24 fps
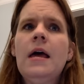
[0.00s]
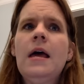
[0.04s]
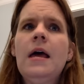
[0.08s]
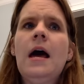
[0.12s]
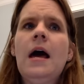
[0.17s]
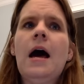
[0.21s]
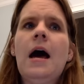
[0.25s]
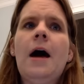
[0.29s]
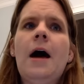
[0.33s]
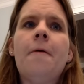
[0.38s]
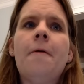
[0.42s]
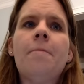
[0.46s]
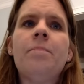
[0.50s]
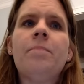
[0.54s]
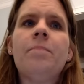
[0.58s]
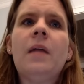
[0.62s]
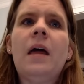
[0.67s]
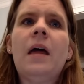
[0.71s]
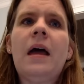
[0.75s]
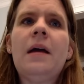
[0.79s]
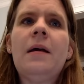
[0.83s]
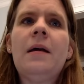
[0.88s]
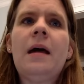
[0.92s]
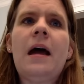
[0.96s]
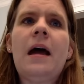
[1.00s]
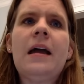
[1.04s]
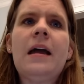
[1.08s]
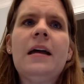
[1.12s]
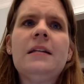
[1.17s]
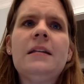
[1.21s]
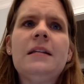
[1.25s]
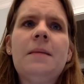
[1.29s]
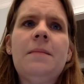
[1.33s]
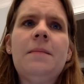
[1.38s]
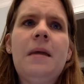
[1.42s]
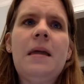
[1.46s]
Um, I, I,
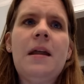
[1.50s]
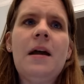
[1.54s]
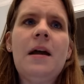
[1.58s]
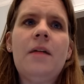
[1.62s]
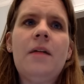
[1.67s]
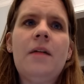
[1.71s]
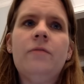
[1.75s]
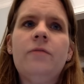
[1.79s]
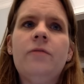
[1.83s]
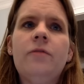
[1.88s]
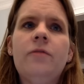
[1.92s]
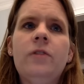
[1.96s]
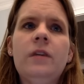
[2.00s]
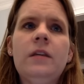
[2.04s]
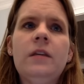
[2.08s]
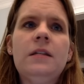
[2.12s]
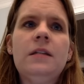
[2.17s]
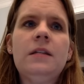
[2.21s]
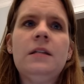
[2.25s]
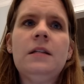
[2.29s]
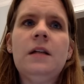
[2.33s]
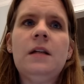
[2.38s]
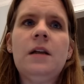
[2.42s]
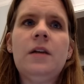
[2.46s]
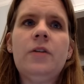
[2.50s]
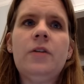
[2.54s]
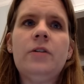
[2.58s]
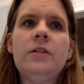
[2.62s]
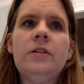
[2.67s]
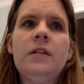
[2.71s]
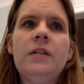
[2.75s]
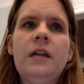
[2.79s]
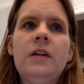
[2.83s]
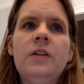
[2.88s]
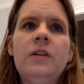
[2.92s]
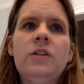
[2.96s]
guess I may not fully still
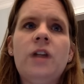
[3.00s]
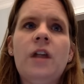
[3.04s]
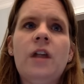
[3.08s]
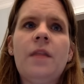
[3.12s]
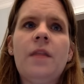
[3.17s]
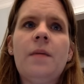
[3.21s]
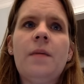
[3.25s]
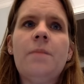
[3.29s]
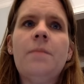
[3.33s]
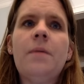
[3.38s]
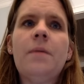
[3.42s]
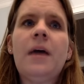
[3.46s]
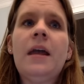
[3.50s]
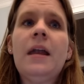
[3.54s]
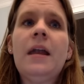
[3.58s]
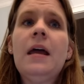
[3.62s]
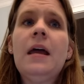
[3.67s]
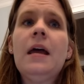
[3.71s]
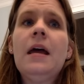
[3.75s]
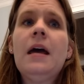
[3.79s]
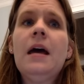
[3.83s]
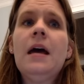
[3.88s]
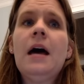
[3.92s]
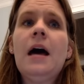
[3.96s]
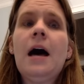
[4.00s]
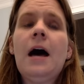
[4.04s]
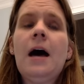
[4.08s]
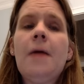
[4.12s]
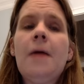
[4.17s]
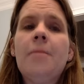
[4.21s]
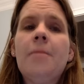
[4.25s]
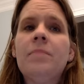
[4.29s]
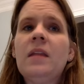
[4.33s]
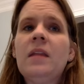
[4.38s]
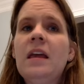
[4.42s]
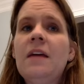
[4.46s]
understand, Jonathan, but
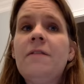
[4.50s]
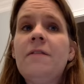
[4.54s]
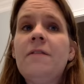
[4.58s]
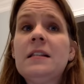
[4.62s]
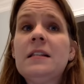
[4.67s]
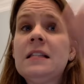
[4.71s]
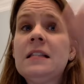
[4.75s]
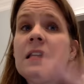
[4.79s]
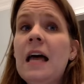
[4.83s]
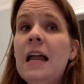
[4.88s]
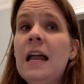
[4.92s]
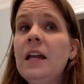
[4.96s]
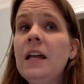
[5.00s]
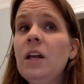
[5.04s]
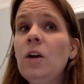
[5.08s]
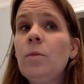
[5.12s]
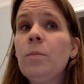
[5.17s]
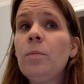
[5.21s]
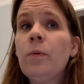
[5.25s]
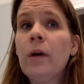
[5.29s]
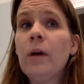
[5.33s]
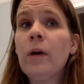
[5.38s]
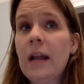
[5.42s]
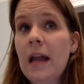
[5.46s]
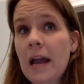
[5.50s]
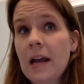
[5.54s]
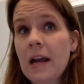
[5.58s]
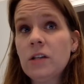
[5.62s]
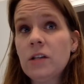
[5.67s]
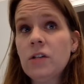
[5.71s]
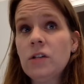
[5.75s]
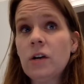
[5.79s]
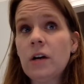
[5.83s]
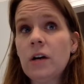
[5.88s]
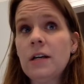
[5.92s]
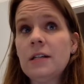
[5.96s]
um, if it's letting you print
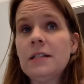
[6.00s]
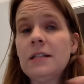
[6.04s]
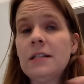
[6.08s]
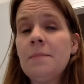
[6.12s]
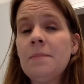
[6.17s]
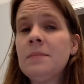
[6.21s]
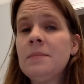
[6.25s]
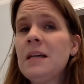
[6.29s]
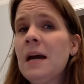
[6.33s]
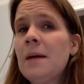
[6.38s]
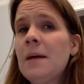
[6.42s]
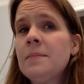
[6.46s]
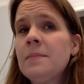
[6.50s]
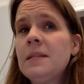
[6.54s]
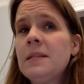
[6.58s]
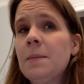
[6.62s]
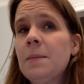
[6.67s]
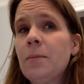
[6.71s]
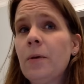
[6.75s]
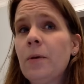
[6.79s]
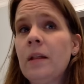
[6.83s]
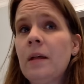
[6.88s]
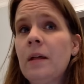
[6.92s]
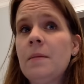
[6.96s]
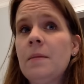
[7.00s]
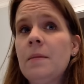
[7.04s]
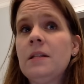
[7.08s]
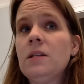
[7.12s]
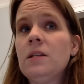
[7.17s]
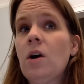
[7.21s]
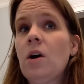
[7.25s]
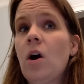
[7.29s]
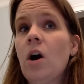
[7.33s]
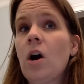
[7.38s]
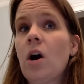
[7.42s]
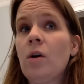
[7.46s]
extra, sometimes the print limits
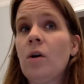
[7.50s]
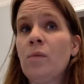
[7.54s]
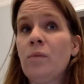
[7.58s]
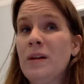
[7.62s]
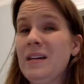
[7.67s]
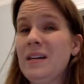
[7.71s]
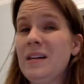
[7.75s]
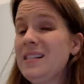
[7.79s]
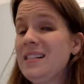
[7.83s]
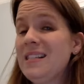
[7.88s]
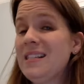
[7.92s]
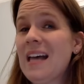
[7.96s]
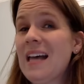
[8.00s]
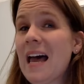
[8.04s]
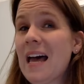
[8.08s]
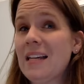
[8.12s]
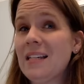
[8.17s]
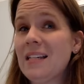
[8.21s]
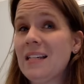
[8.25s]
are reset.